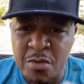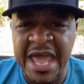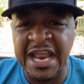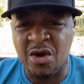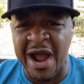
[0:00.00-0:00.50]

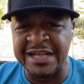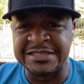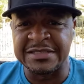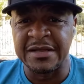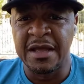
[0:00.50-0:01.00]
man in
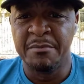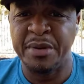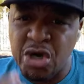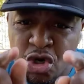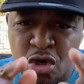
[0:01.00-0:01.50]
Christ.
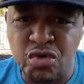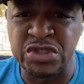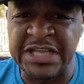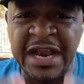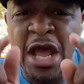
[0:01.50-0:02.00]
But a new
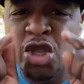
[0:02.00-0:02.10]
son.